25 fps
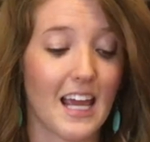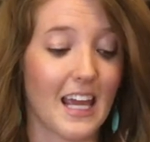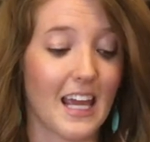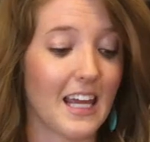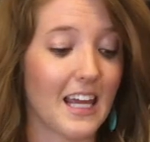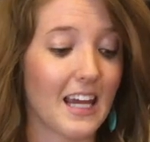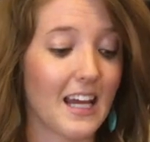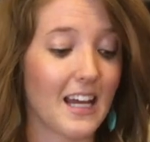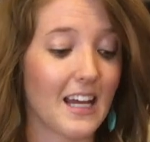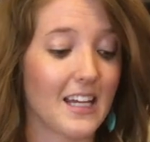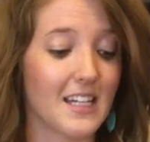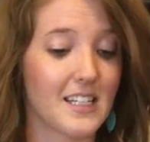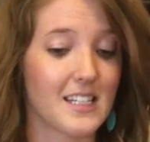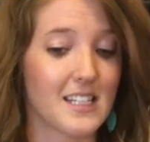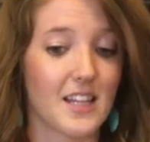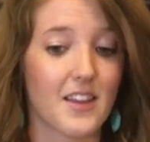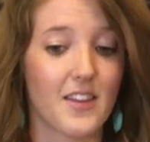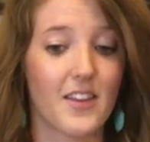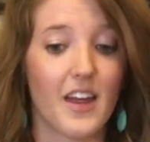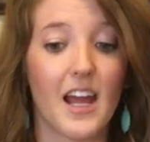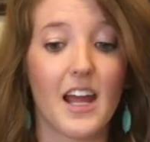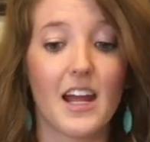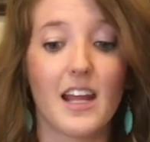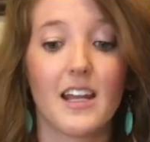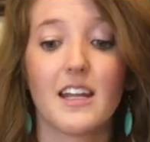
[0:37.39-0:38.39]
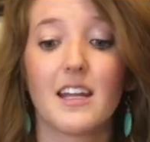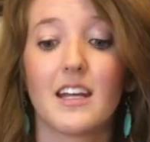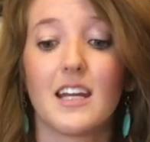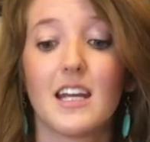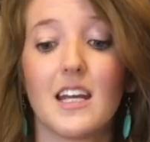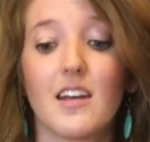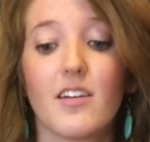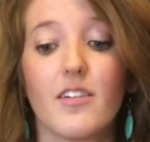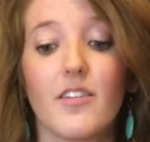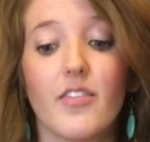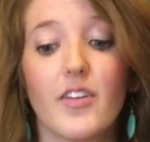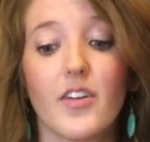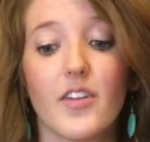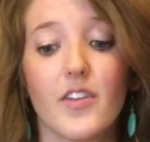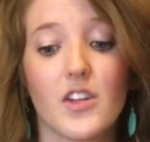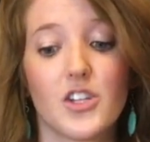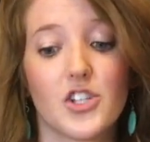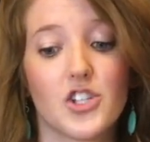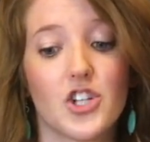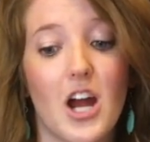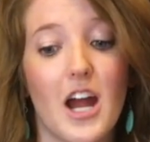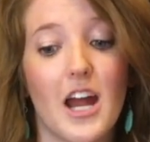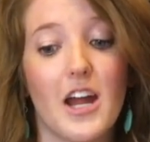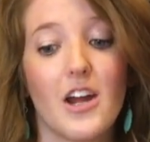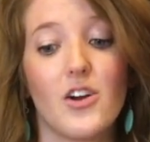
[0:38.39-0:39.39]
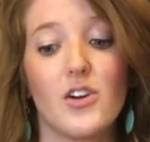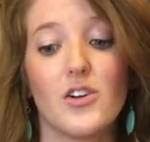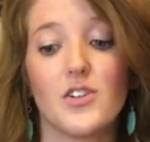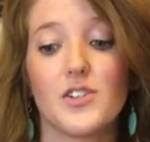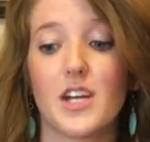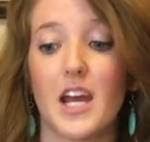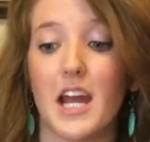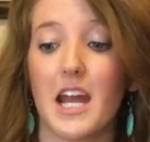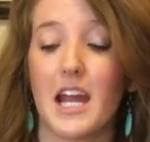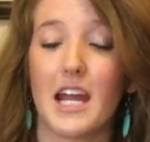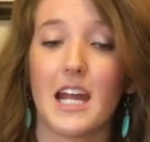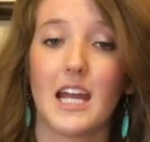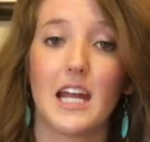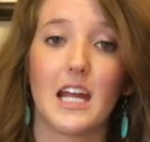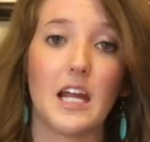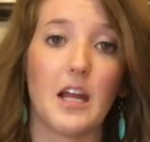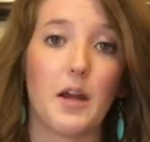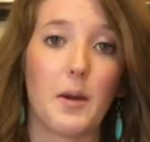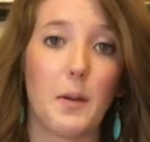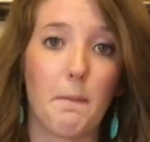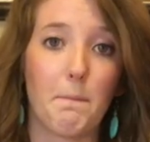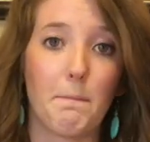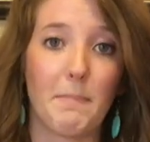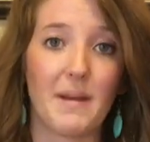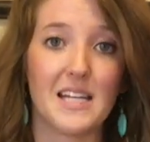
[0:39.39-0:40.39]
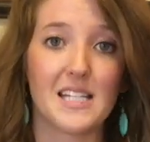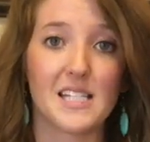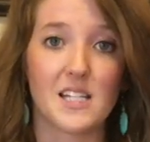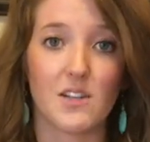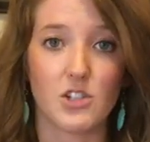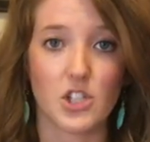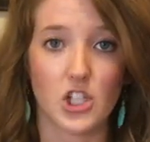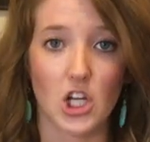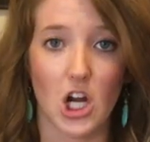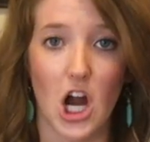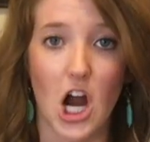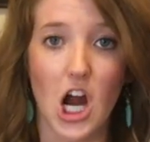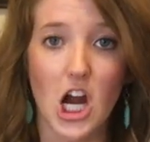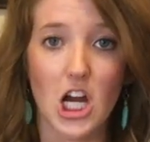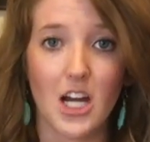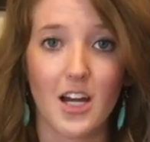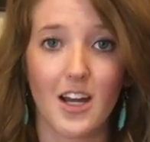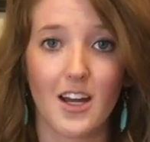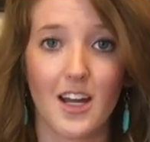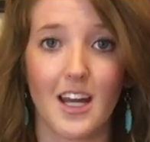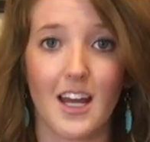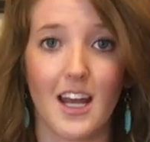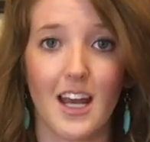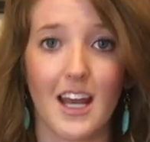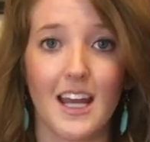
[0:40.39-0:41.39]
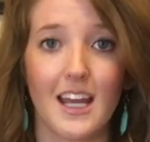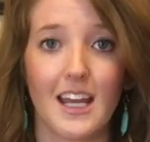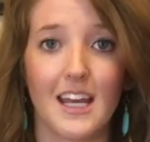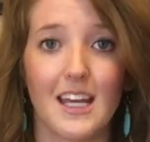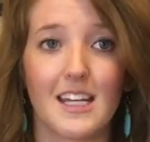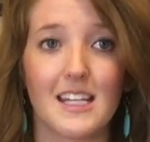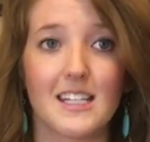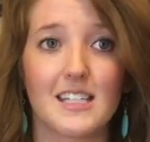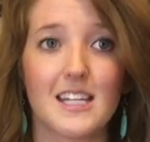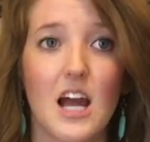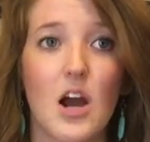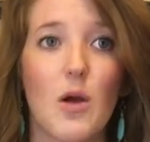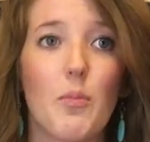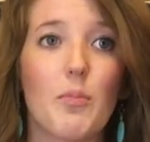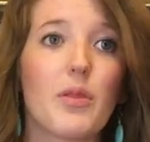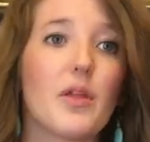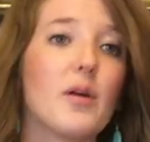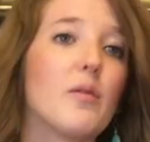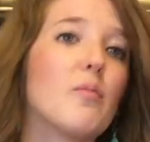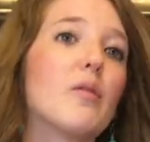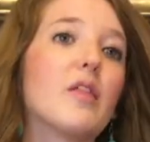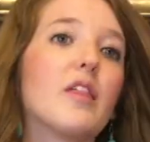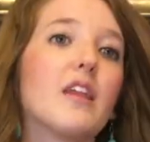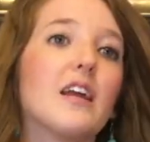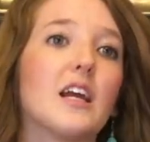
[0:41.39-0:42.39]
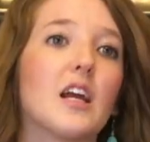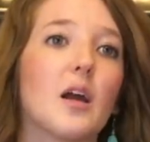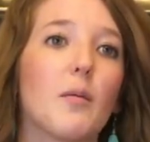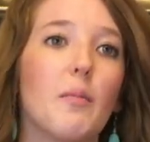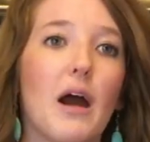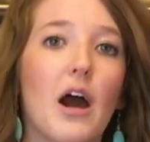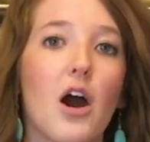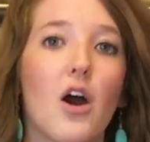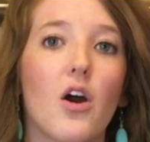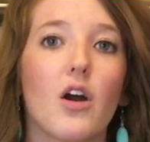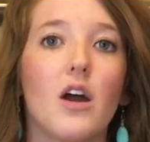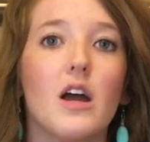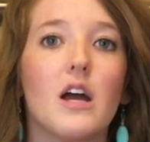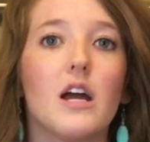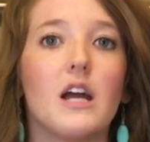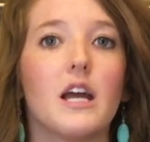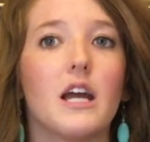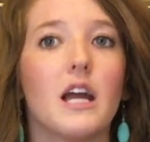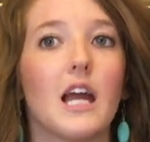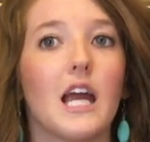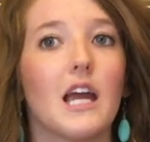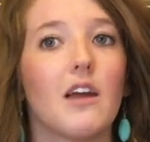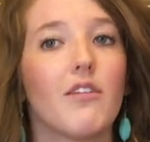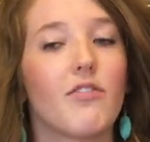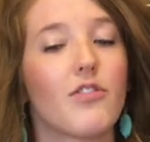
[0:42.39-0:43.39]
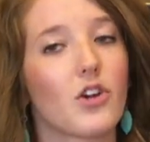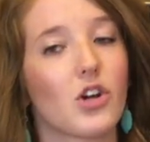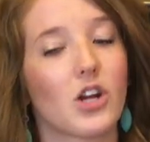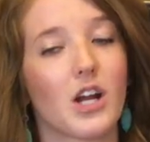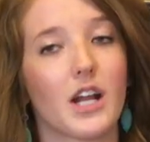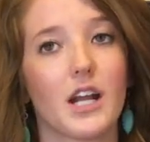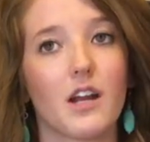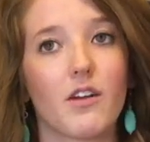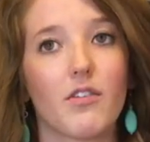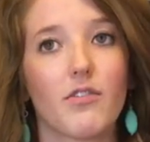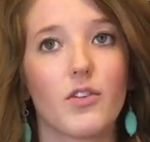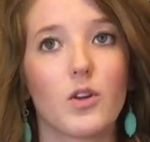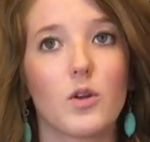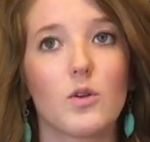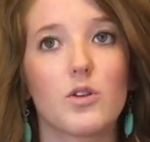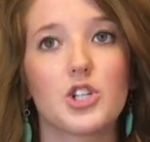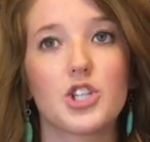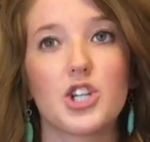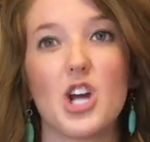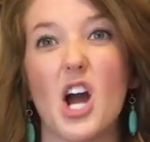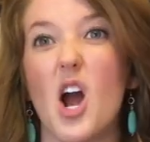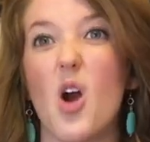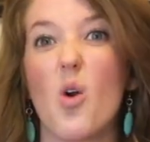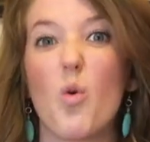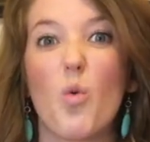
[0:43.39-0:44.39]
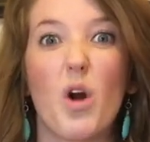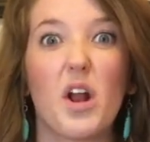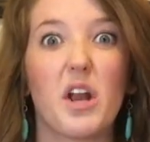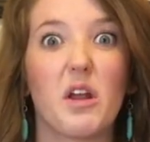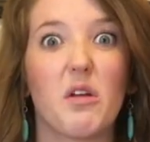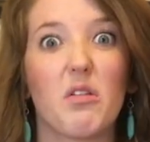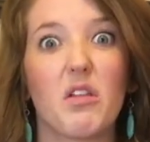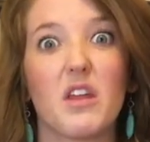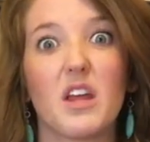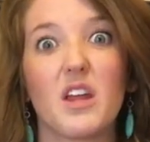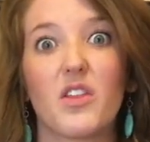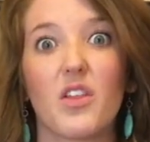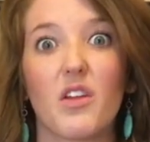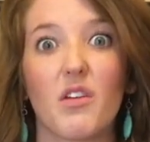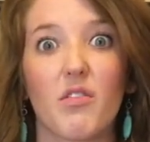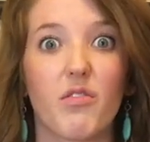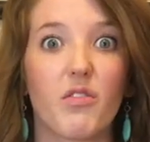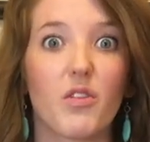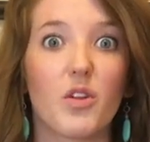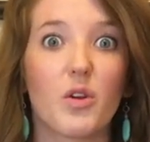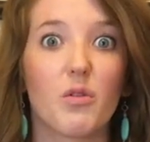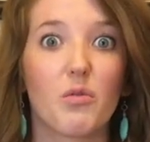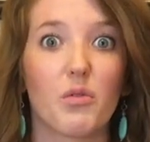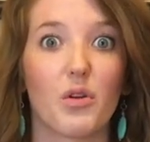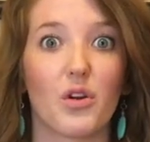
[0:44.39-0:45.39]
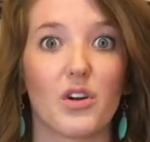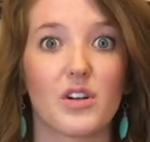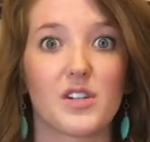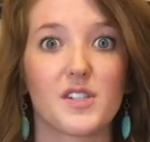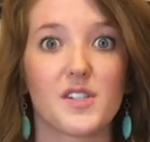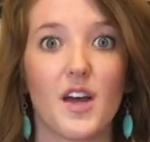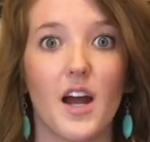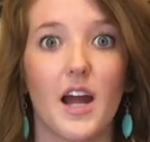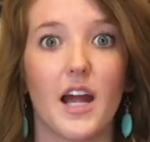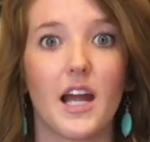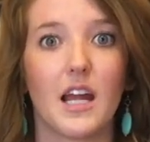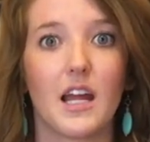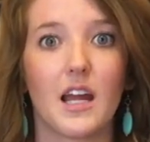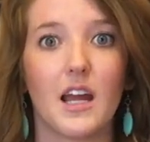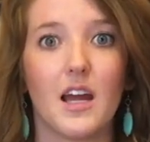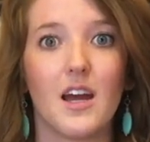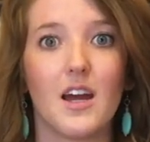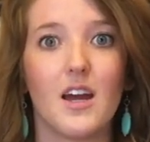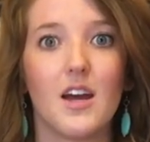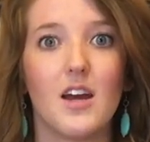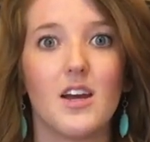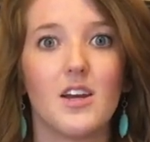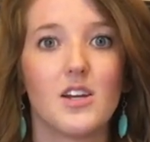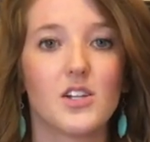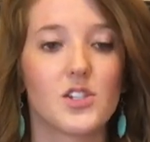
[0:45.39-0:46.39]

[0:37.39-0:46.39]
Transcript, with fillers: And then give the child a piece of chalk and help them think about, if they're getting a flu shot, what do you think the flu looks like?